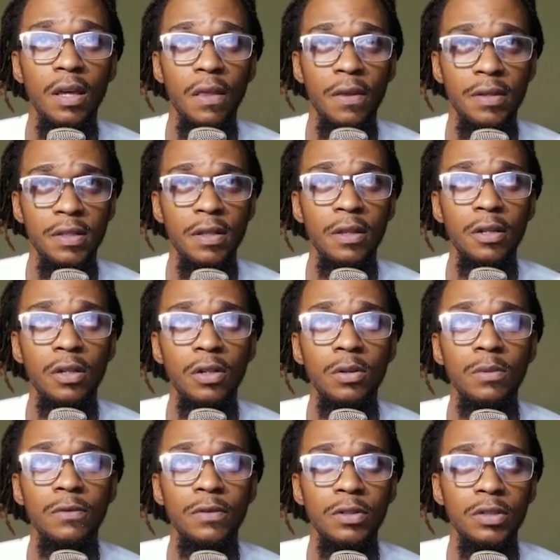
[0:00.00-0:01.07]
This is the
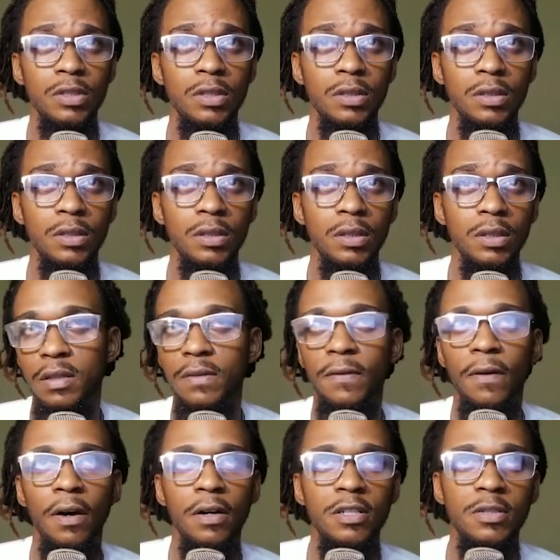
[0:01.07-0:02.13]
GNOME version. This is for
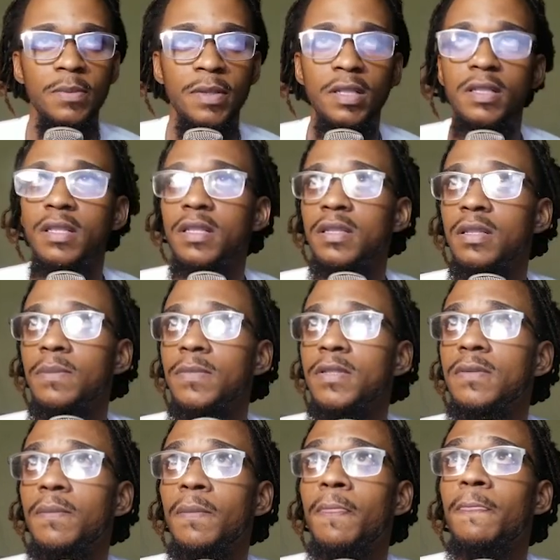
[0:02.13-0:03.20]
Arch-based systems,